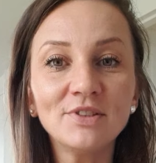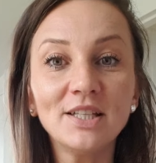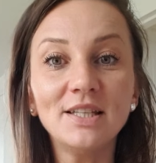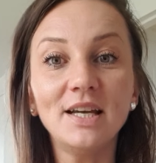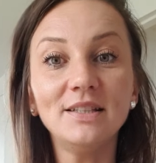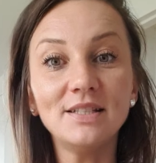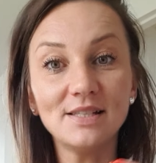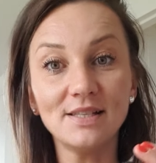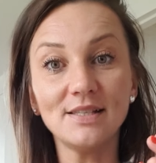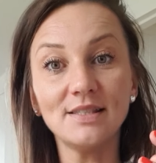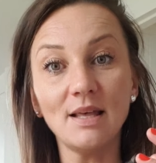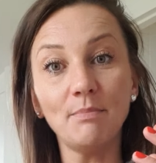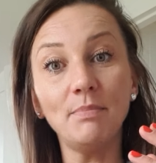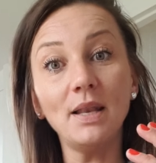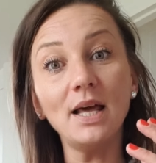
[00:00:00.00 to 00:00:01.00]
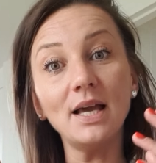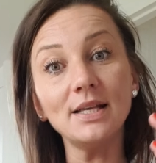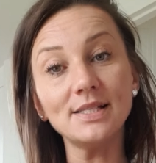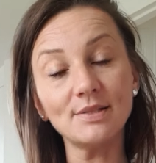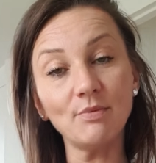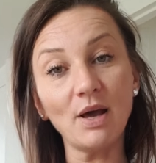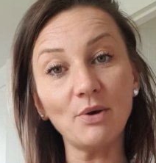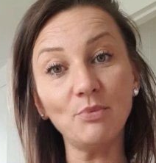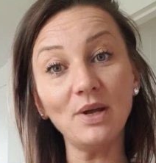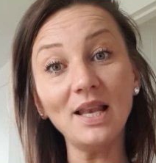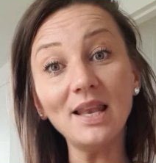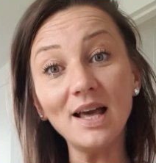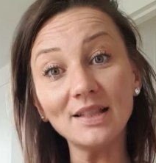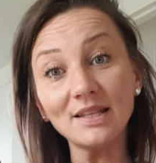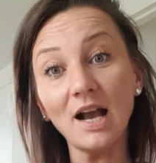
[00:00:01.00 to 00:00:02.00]
the day this is the place where we
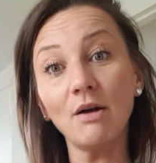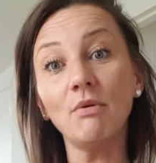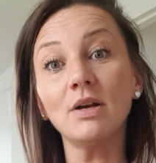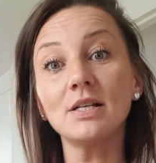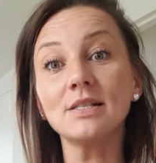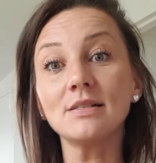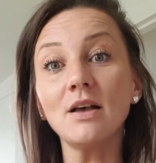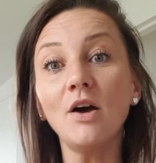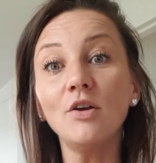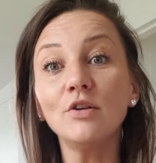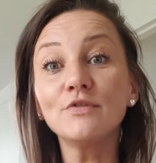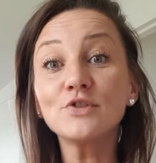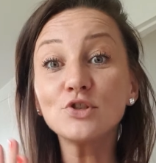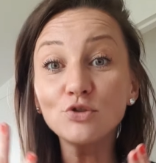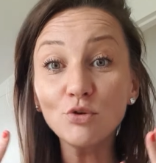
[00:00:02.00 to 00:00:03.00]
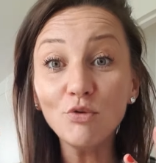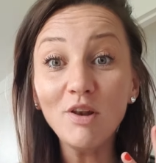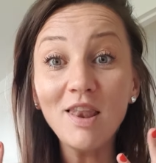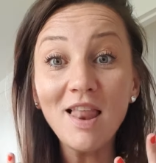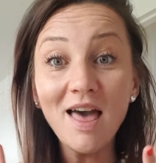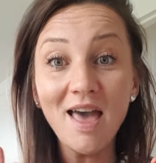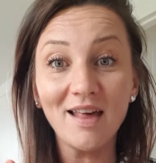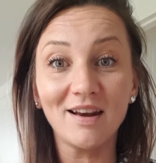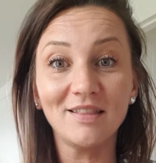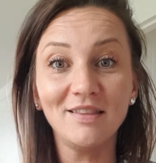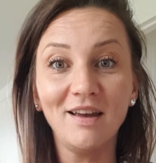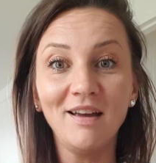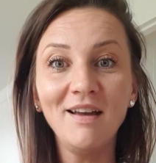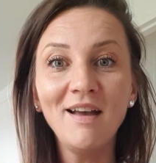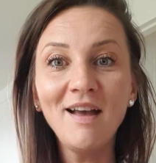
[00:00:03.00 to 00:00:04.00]
let ourselves to
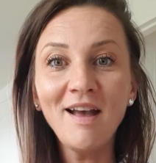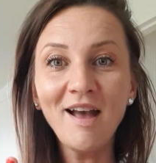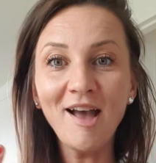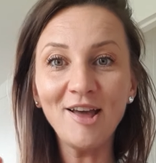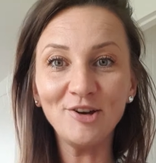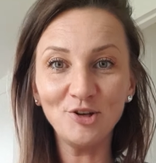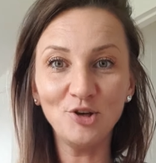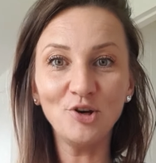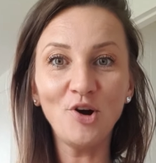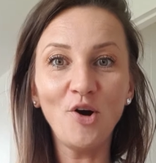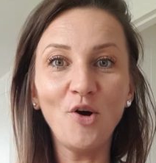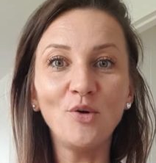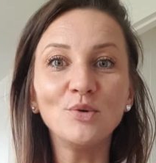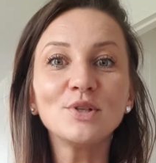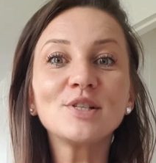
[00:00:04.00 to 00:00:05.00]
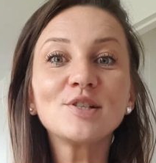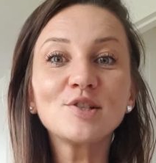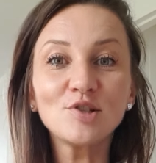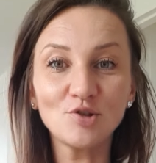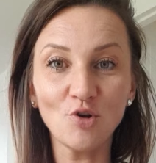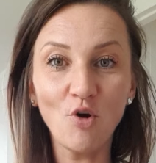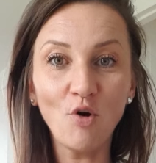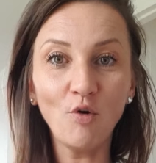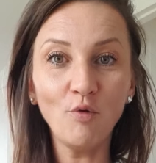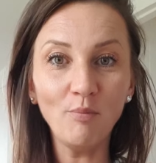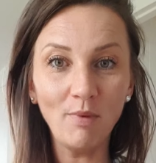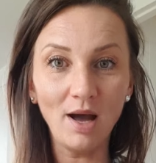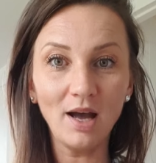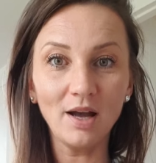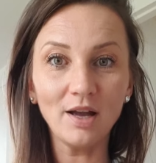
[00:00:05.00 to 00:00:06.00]
learn and grow so
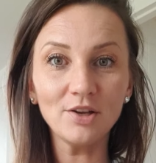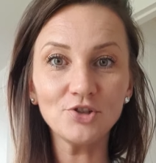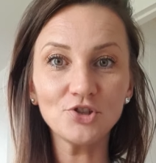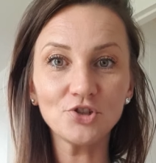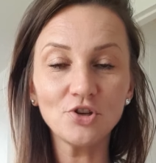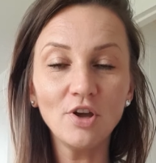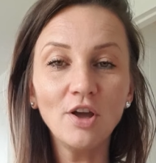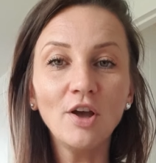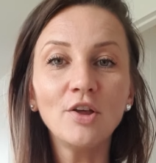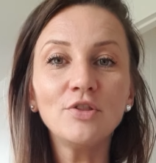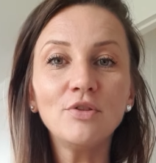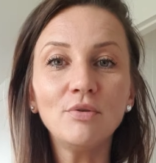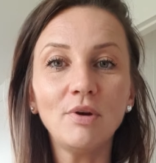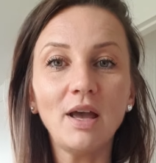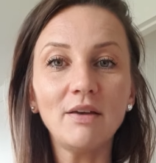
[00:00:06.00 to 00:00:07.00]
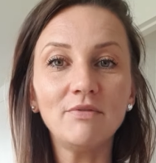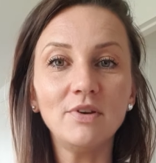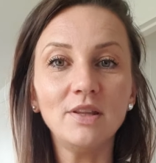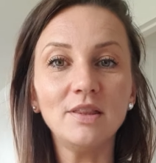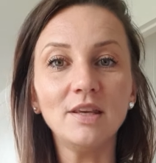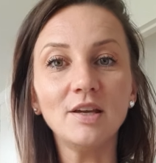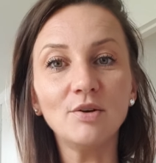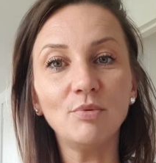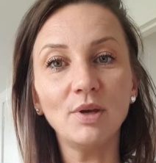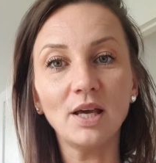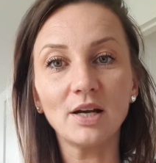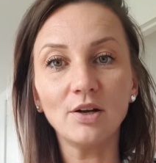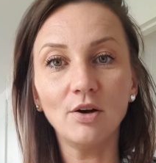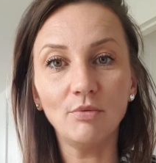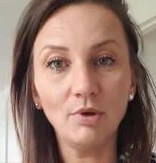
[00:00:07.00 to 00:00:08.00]
much through everything we
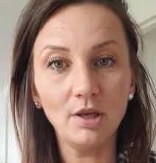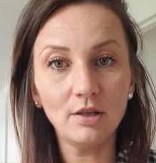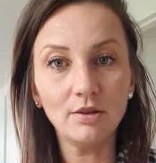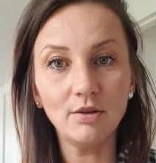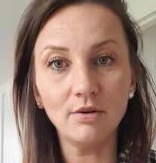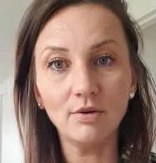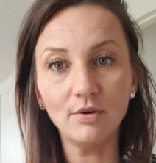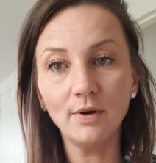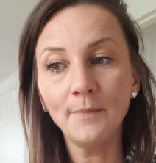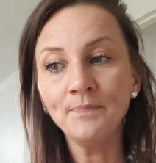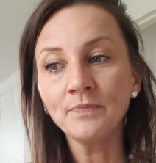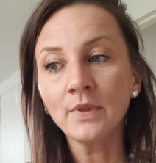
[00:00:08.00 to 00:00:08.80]
are going through